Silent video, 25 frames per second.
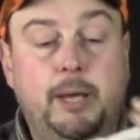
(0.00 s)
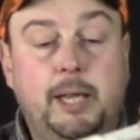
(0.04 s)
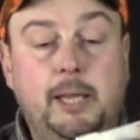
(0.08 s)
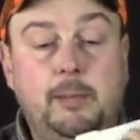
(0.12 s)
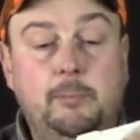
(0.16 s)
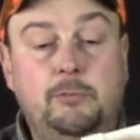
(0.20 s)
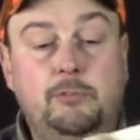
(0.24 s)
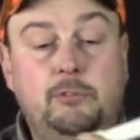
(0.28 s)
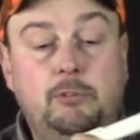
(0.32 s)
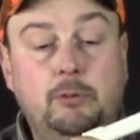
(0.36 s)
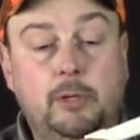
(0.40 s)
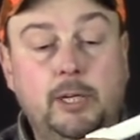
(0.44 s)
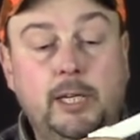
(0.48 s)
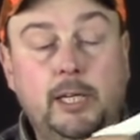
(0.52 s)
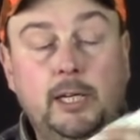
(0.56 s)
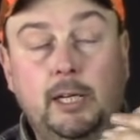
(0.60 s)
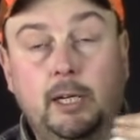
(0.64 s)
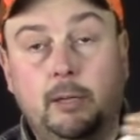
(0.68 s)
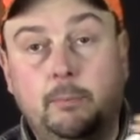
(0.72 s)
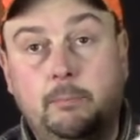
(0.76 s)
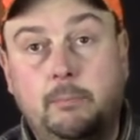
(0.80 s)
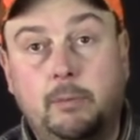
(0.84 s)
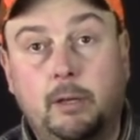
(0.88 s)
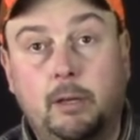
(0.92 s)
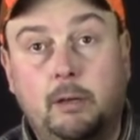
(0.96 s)
pipes
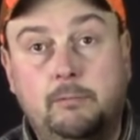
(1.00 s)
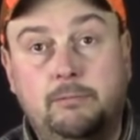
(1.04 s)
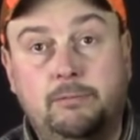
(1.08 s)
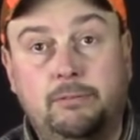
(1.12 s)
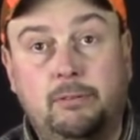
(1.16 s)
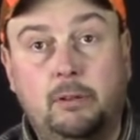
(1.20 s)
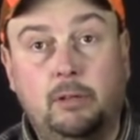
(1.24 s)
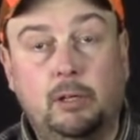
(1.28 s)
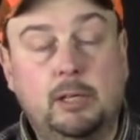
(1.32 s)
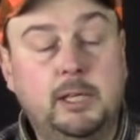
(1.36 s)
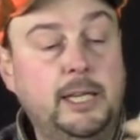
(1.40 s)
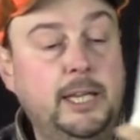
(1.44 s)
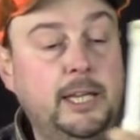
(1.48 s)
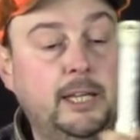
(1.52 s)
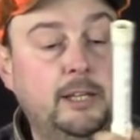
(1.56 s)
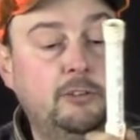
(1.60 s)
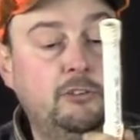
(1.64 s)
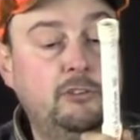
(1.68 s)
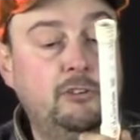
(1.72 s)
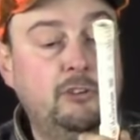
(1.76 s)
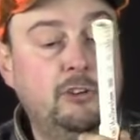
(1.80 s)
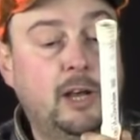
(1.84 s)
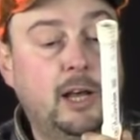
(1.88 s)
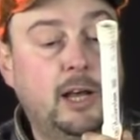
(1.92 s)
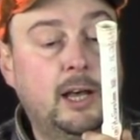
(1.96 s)
join in a full
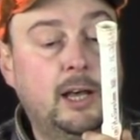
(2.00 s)
inch.